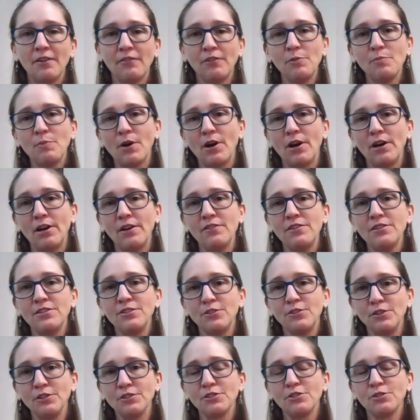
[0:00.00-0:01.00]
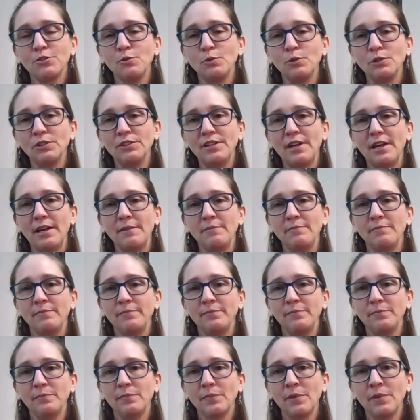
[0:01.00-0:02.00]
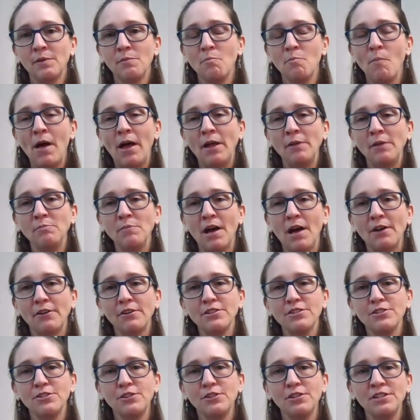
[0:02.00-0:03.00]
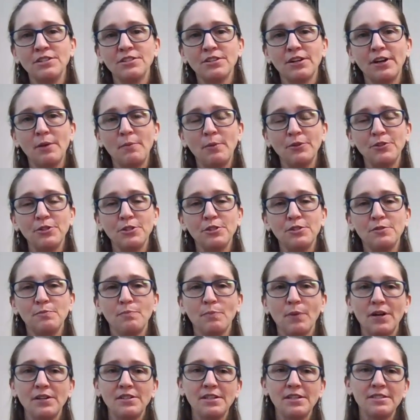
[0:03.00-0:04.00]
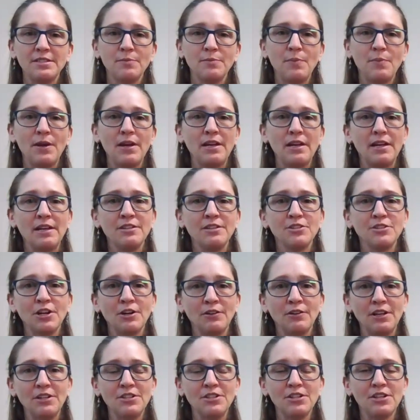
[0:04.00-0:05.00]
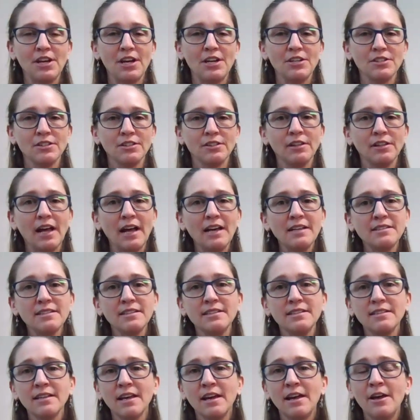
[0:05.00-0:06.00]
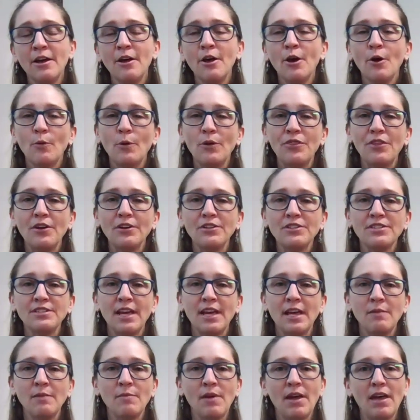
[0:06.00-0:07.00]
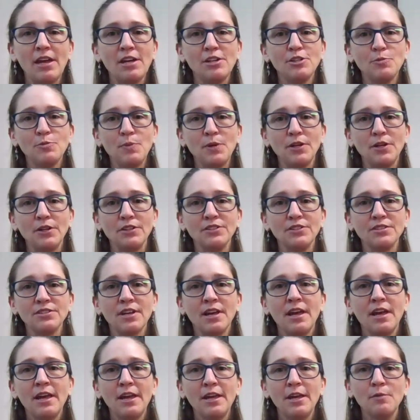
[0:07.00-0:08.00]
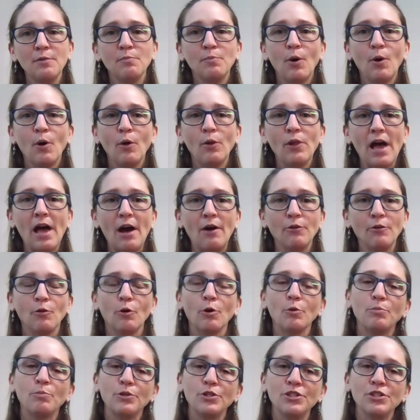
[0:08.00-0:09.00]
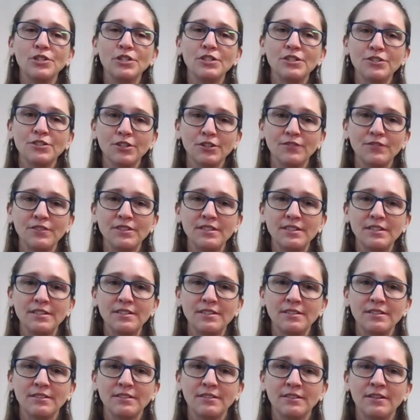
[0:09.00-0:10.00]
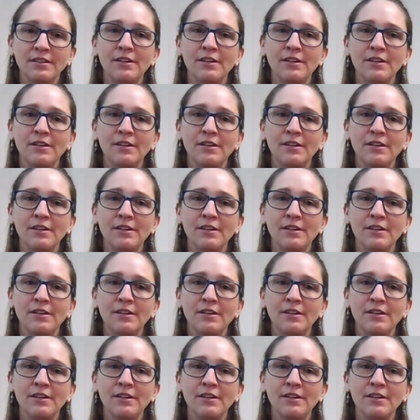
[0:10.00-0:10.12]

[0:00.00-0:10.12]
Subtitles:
every part of the student's school day. Mild, moderate students are able to participate in general education classes with their same age peers in pull-out or push-in services.